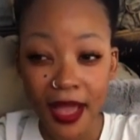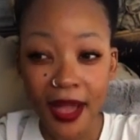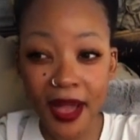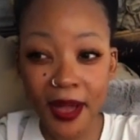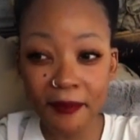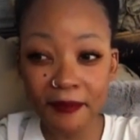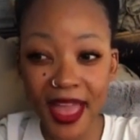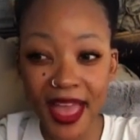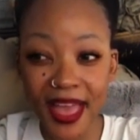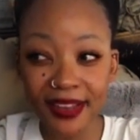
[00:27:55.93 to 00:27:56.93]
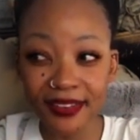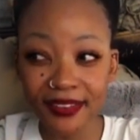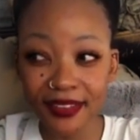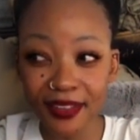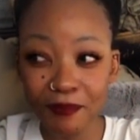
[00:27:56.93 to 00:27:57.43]
um, and
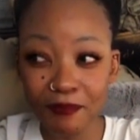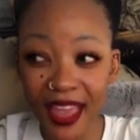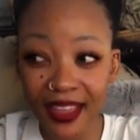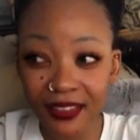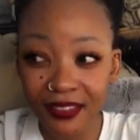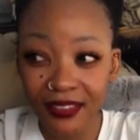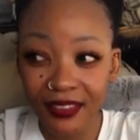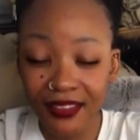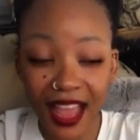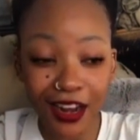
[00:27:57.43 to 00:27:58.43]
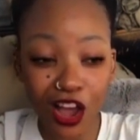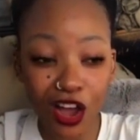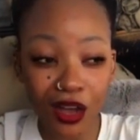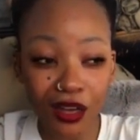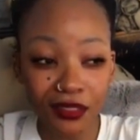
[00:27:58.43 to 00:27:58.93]
men that
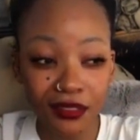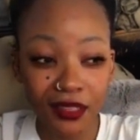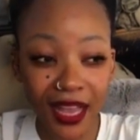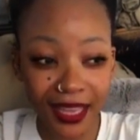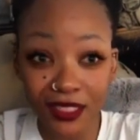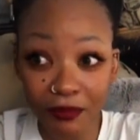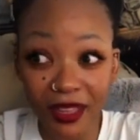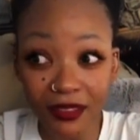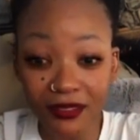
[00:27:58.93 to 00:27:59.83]
are, I guess they're men